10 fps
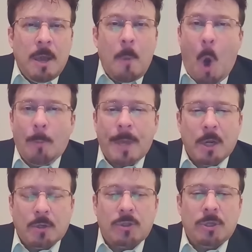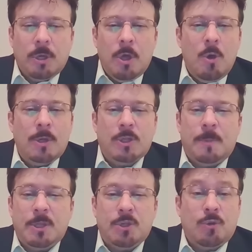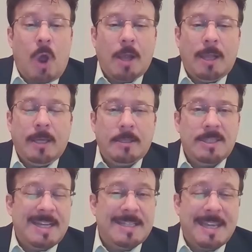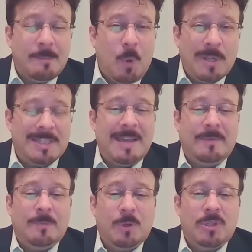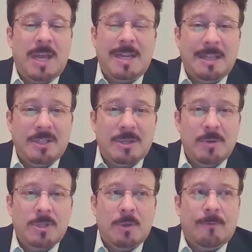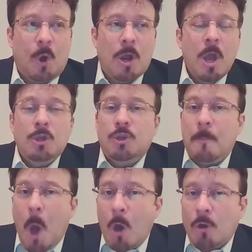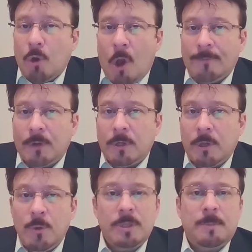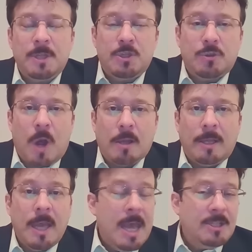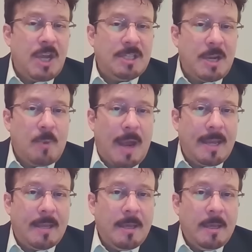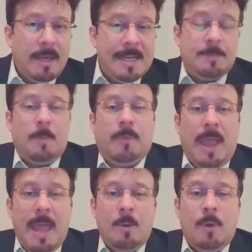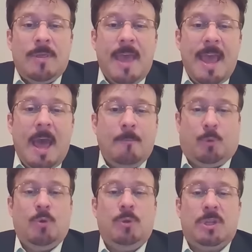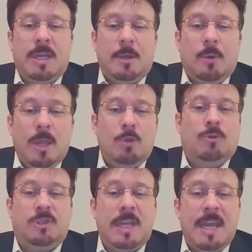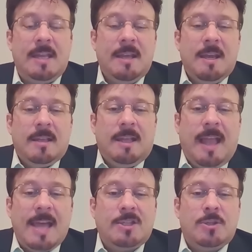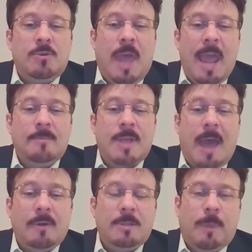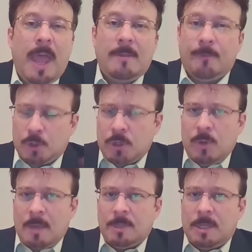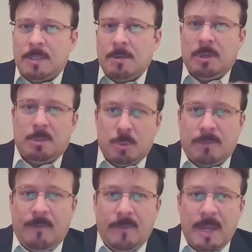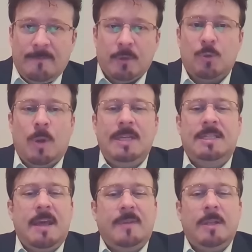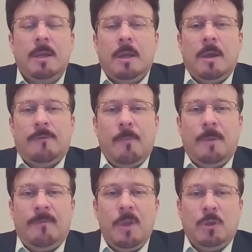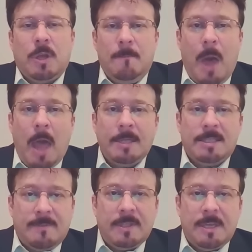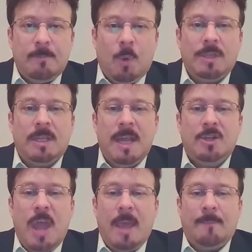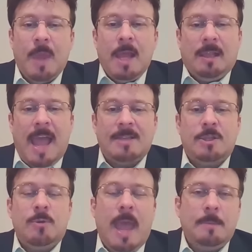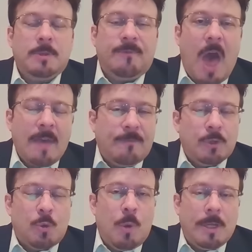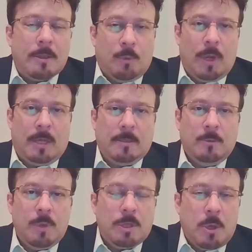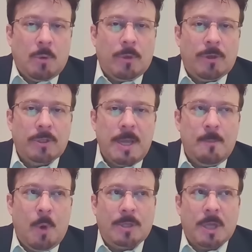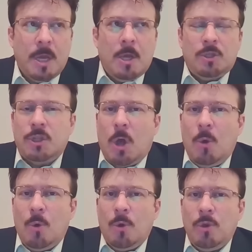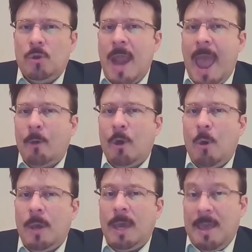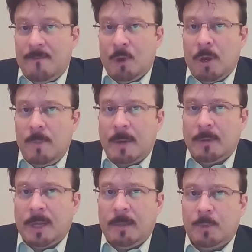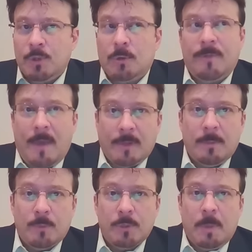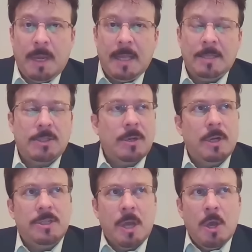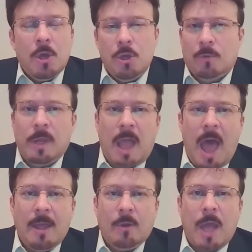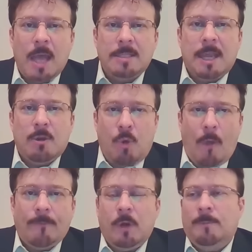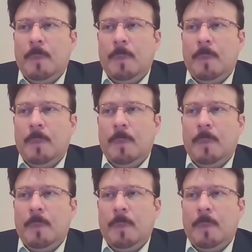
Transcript: Paul Pierce, who has been struggling, 16.7% in the series so far. Jamal Crawford, who has been struggling. J.J. Redick, he's been playing with a bruised heel. And you've seen the last two games how he's played. First two games in the series, he was 15-for-27 from the field, combined 17 points in each game. Last two games, 5-for-23 with a total of 13 points. So you're now going, if you're going to bet on the Clippers or if you have Clippers money in the series, you're relying on guys like Crawford,